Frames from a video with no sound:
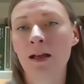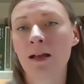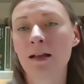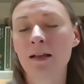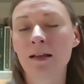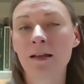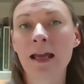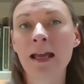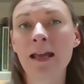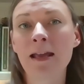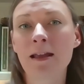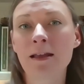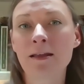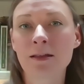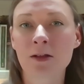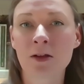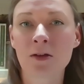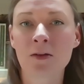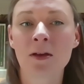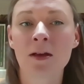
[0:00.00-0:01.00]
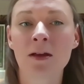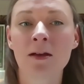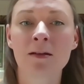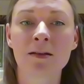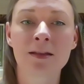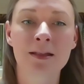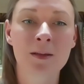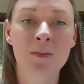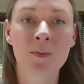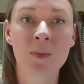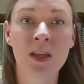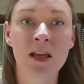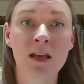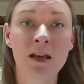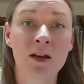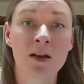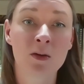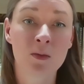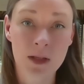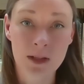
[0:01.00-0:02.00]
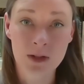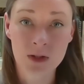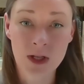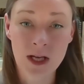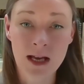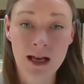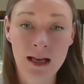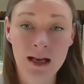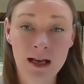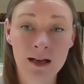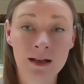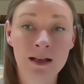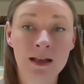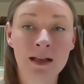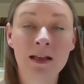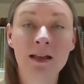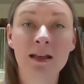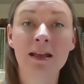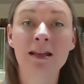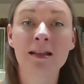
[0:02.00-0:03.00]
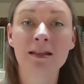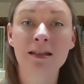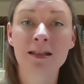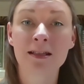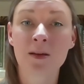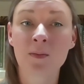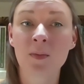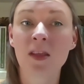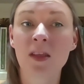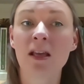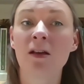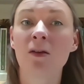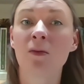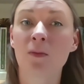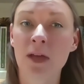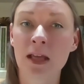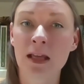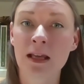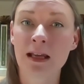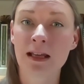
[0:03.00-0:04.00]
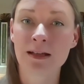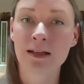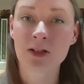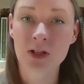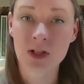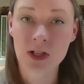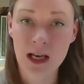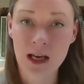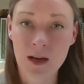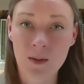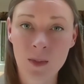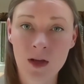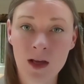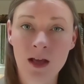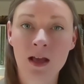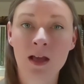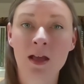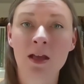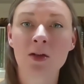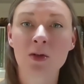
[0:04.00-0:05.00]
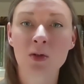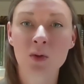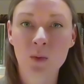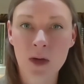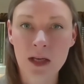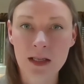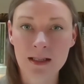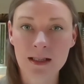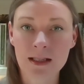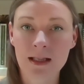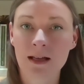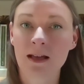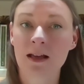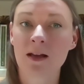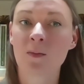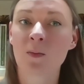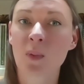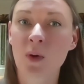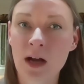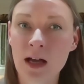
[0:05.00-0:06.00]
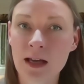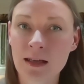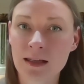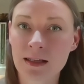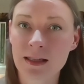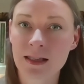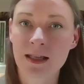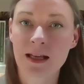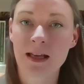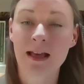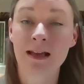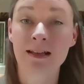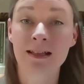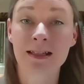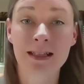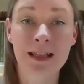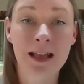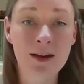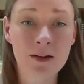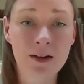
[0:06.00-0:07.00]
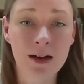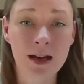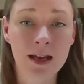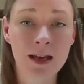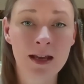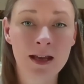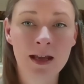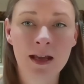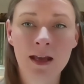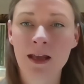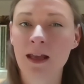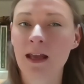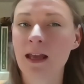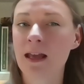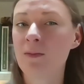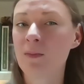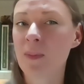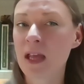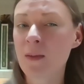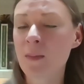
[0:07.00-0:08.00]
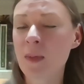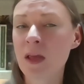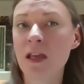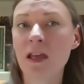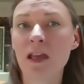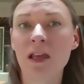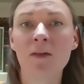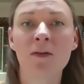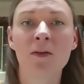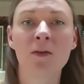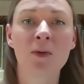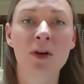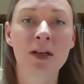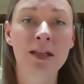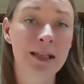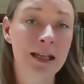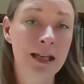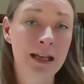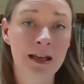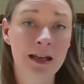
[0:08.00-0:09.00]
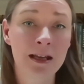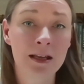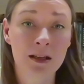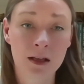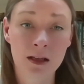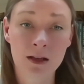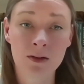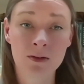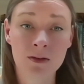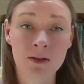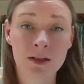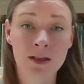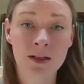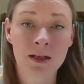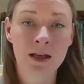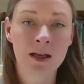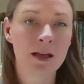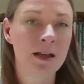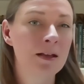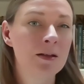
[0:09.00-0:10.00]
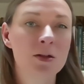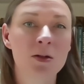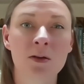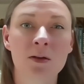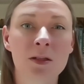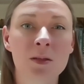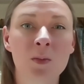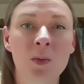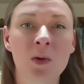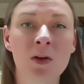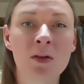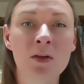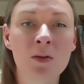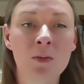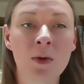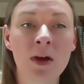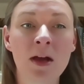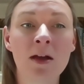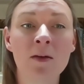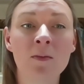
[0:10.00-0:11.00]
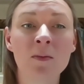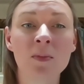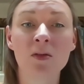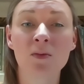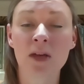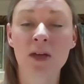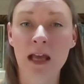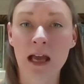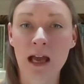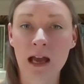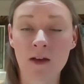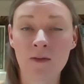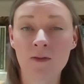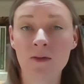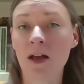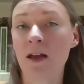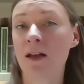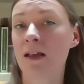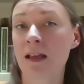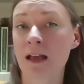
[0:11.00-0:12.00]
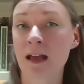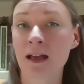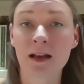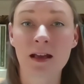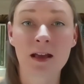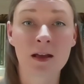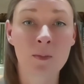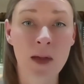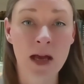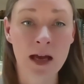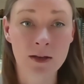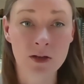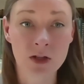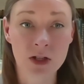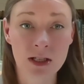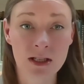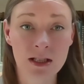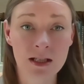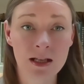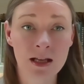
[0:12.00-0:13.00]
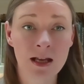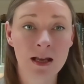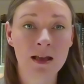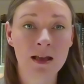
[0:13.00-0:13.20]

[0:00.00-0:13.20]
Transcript: Light is no longer something we shine. It's something we can shape, twist, compress, accelerate, and maybe even one day use to explore the realms we have not yet imagined.